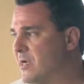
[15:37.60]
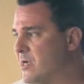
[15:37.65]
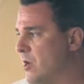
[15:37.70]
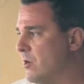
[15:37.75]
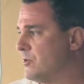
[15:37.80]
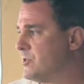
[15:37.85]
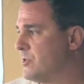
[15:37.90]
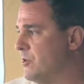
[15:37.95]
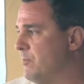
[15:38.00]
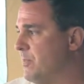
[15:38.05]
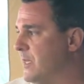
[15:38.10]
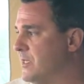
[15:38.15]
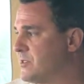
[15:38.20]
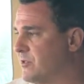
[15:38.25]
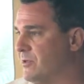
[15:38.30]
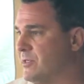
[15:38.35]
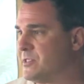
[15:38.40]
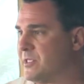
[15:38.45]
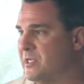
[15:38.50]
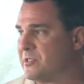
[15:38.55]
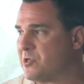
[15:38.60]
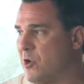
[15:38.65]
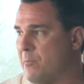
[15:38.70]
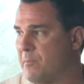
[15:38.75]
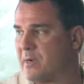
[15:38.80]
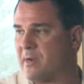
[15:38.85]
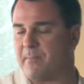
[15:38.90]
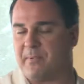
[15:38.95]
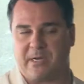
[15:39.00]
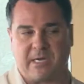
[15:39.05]
I go to basically says,
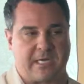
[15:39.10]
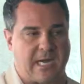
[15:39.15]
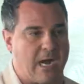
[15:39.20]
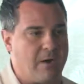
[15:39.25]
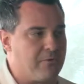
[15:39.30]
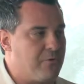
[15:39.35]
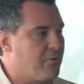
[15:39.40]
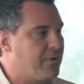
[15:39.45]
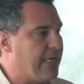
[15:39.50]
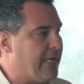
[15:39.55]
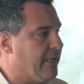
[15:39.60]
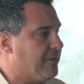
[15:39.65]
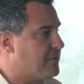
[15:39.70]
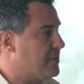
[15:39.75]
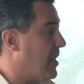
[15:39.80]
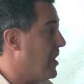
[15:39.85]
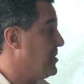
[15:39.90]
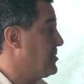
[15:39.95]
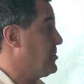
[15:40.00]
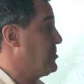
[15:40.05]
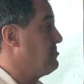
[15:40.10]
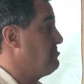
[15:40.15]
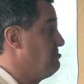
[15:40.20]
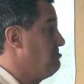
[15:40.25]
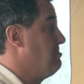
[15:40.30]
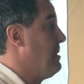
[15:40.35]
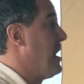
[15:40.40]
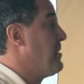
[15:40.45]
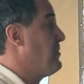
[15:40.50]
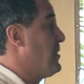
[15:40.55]
open up an account you can't touch.
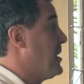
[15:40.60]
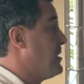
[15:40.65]
I